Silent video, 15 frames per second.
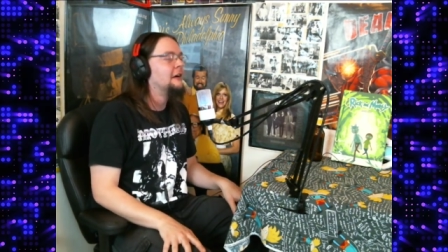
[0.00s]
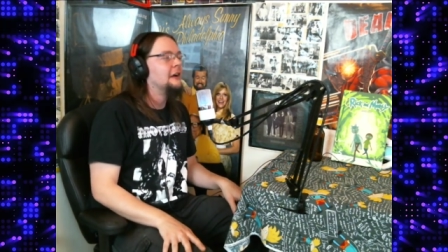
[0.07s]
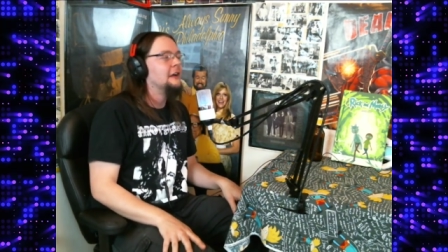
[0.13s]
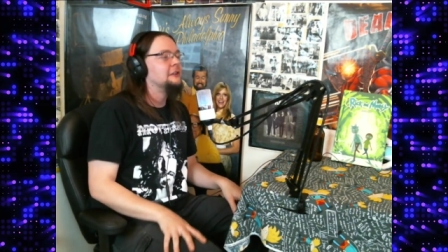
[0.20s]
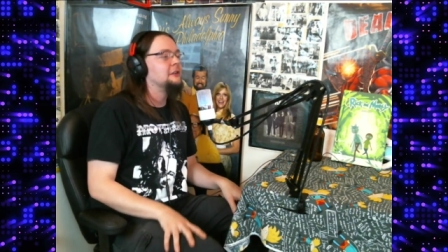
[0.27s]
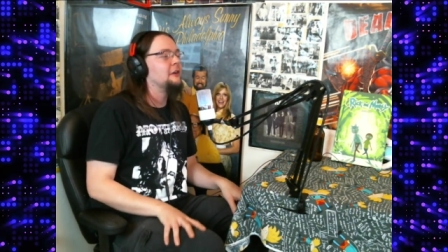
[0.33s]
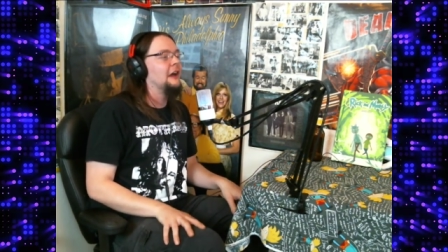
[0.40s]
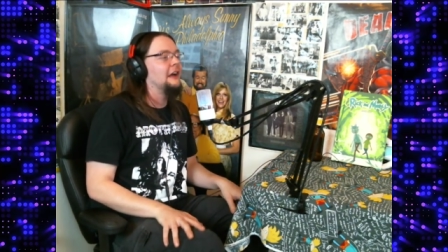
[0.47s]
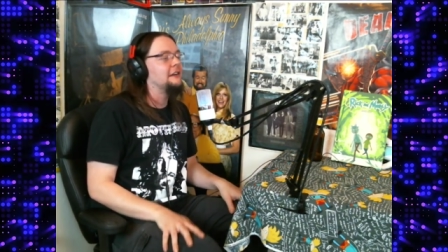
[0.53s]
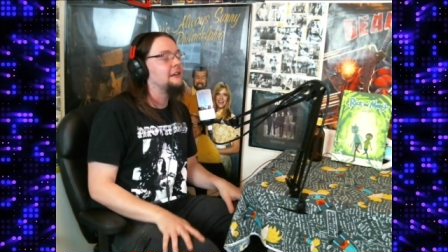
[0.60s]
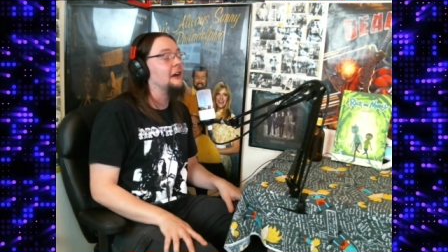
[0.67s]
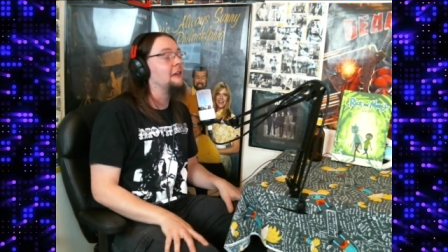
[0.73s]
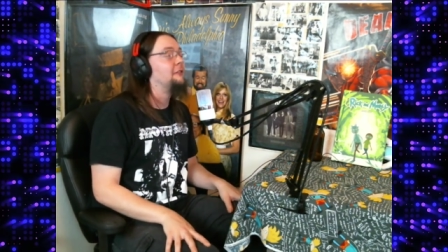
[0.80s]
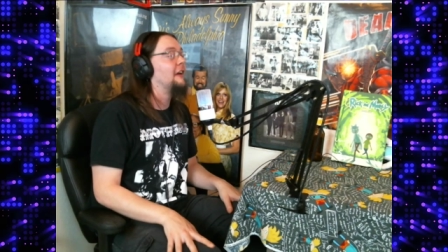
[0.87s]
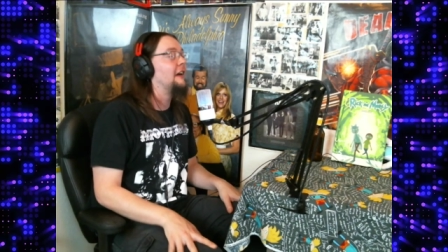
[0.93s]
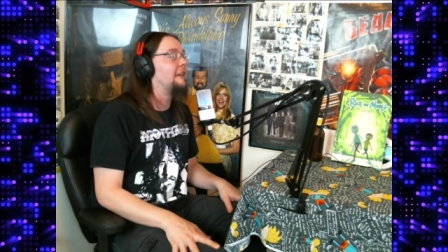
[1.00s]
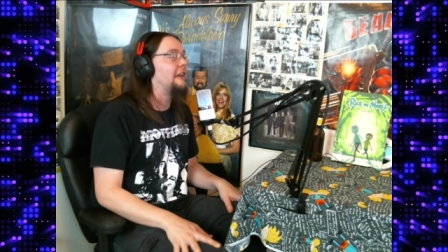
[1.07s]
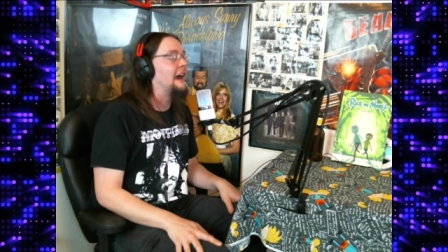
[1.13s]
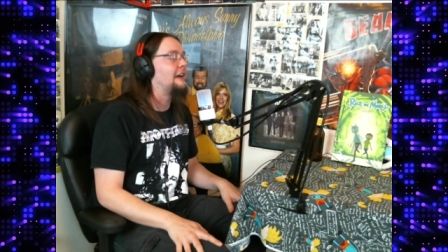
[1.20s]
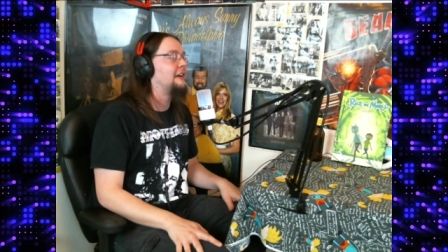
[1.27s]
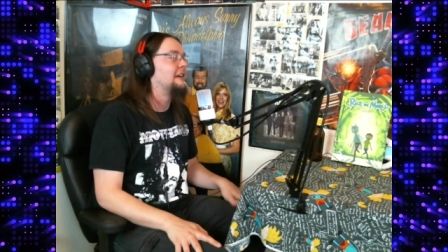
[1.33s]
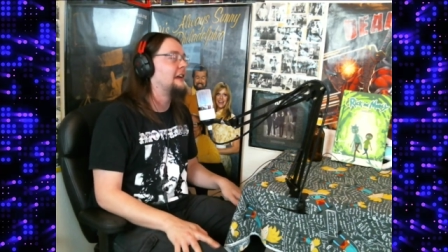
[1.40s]
So, like, stuff like
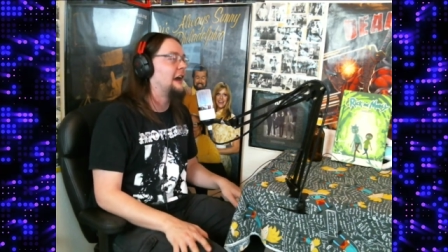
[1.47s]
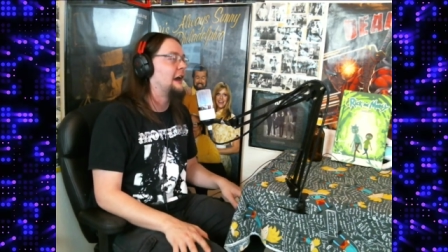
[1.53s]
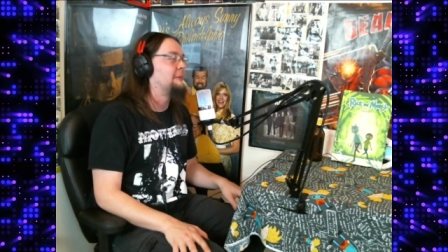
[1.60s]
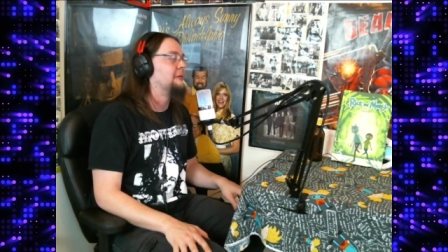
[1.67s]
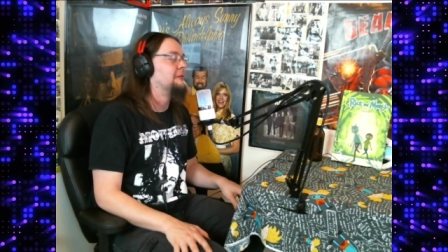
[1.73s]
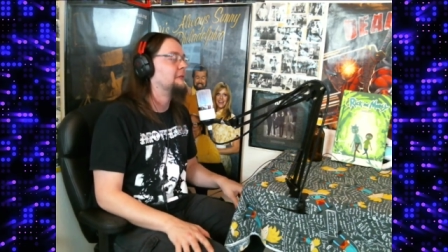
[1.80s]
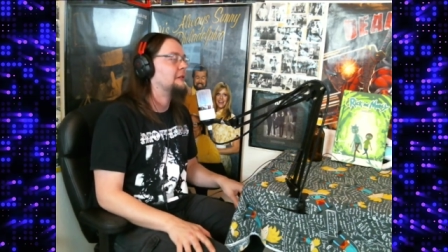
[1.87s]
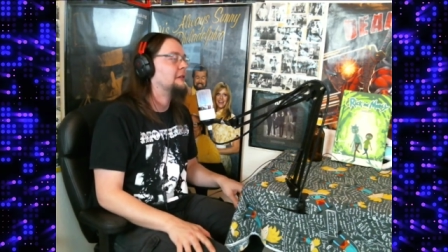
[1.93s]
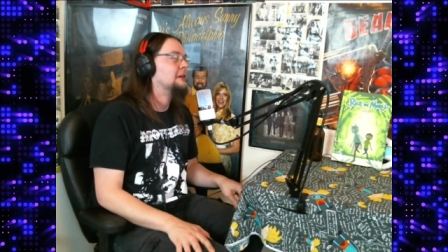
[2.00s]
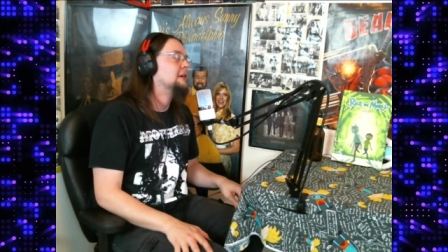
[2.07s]
that could happen